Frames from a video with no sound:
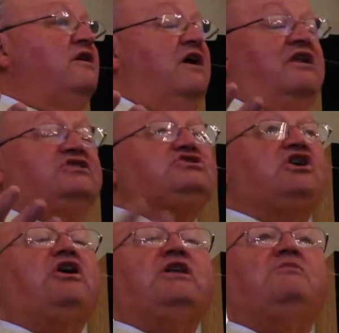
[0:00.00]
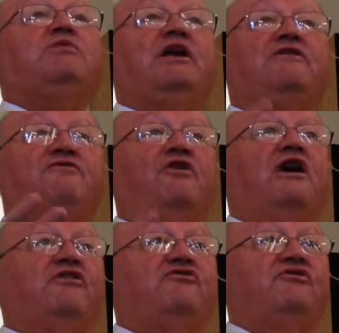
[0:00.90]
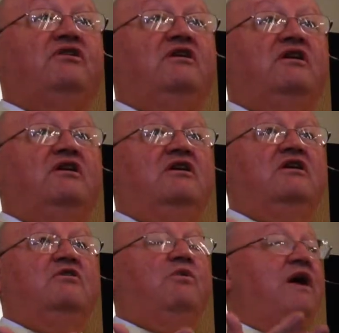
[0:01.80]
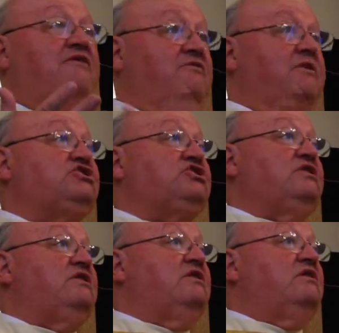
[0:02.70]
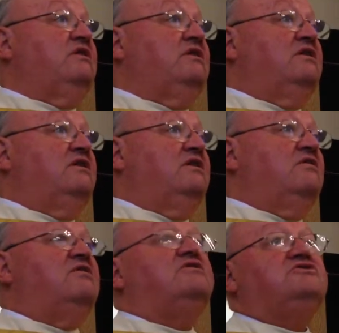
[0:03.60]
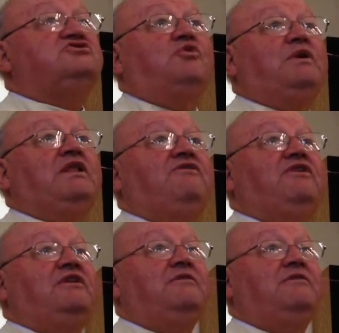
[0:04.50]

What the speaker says: and a starting blare for us. We have a mission, so we live it.